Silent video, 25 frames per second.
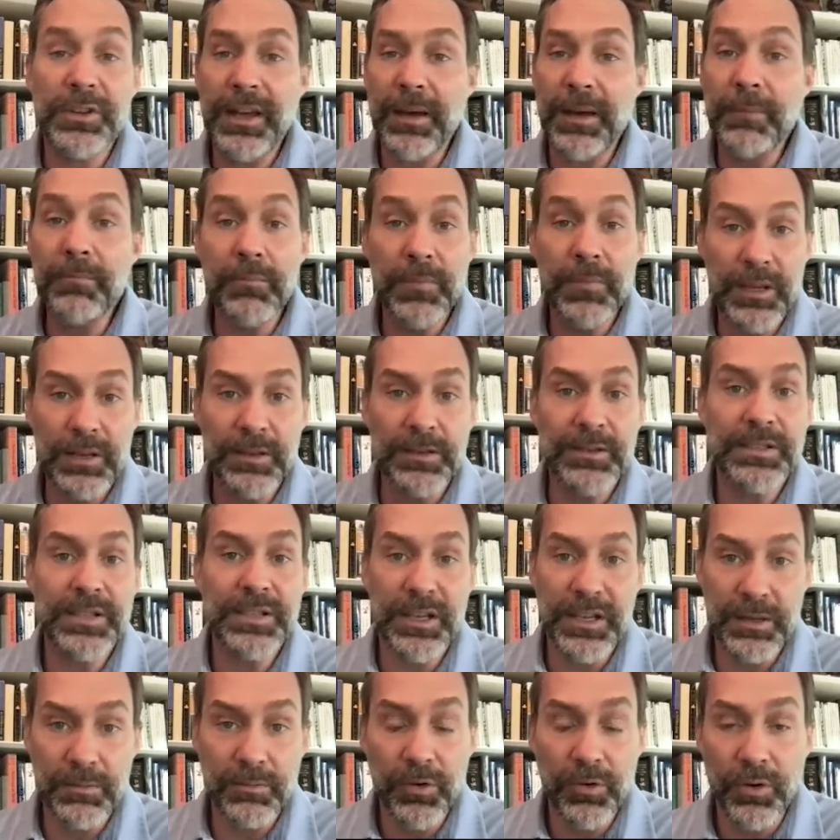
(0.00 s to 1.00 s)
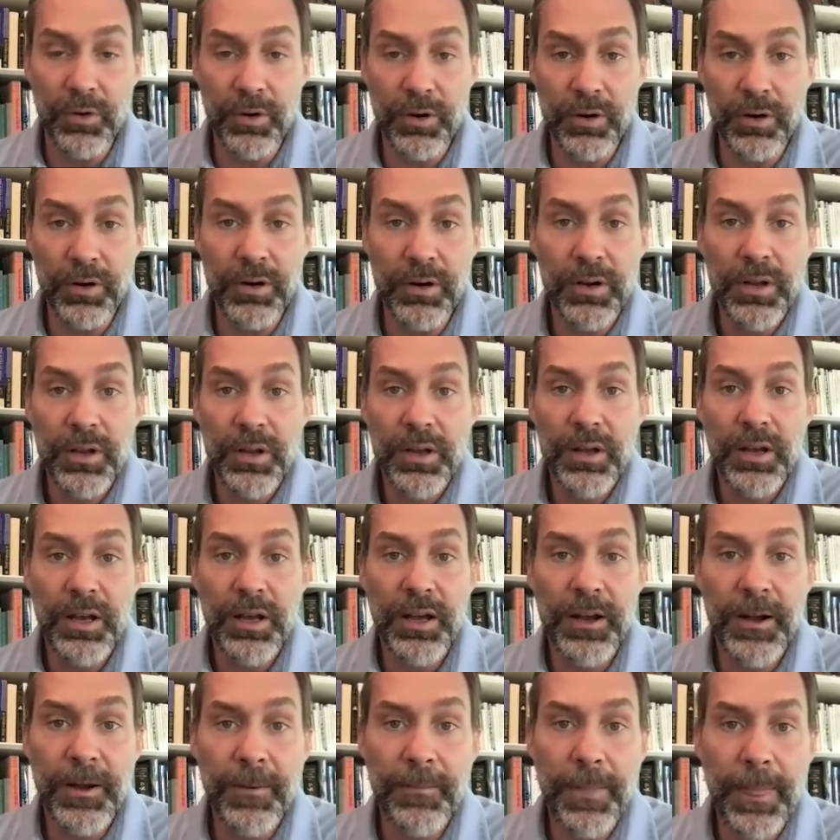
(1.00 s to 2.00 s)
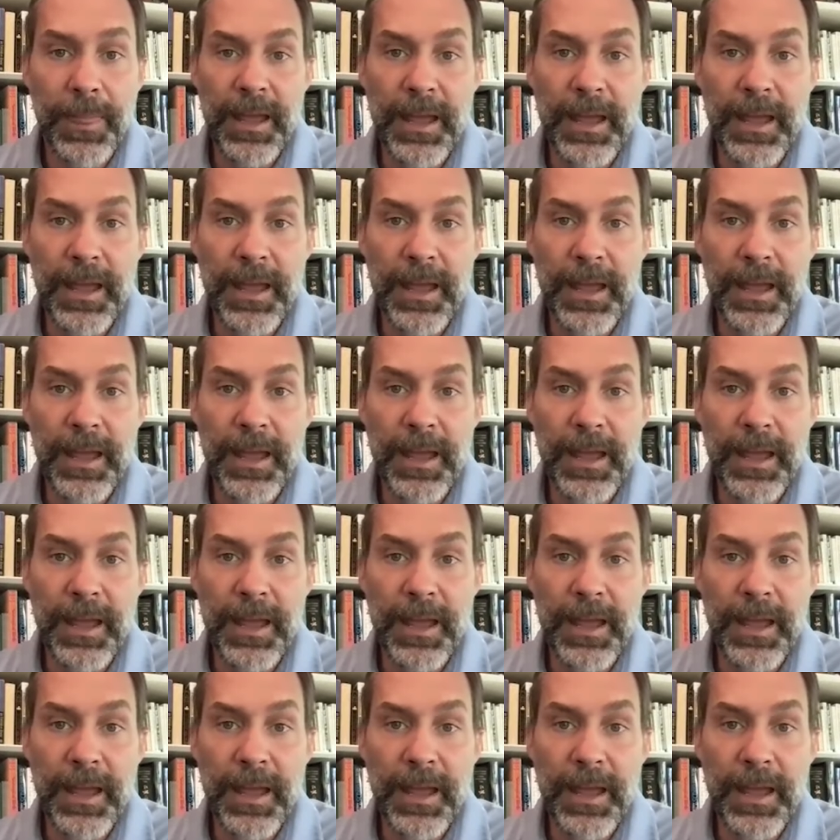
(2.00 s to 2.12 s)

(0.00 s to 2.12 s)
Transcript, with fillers: that means anymore. Um,